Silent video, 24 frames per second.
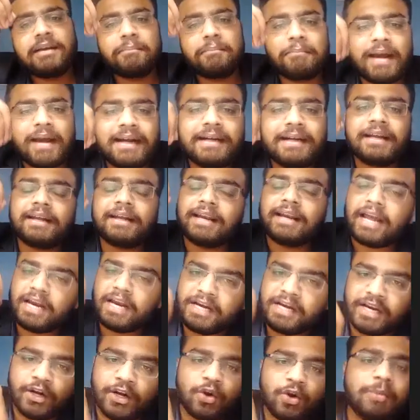mental and
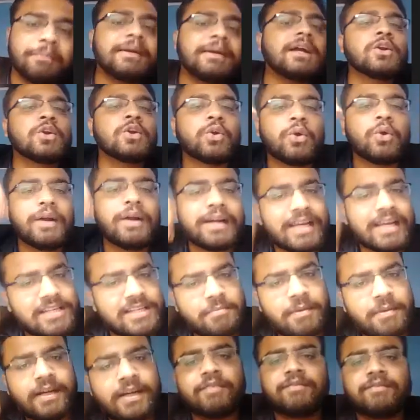economical cruelty has
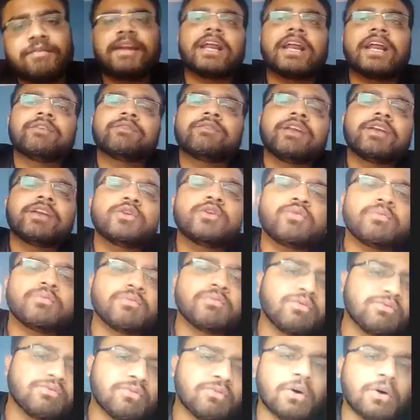been defined. And when you
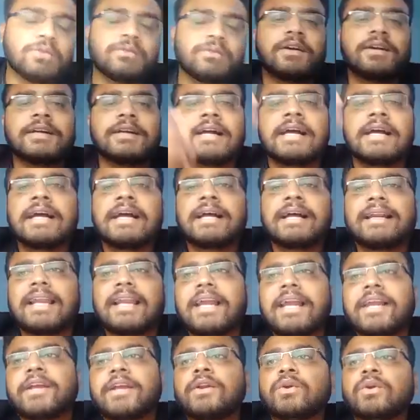move forward, like